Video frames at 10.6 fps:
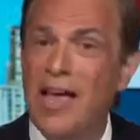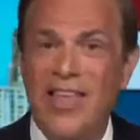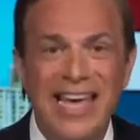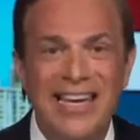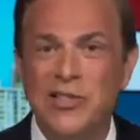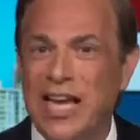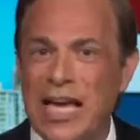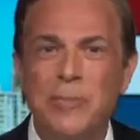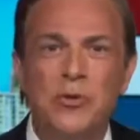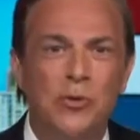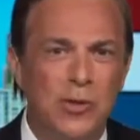that is
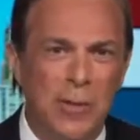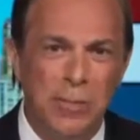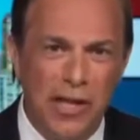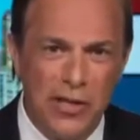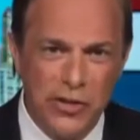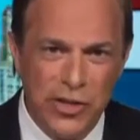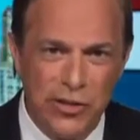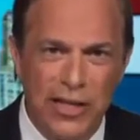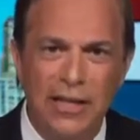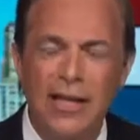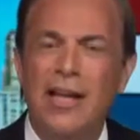absolutely blood
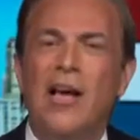chilling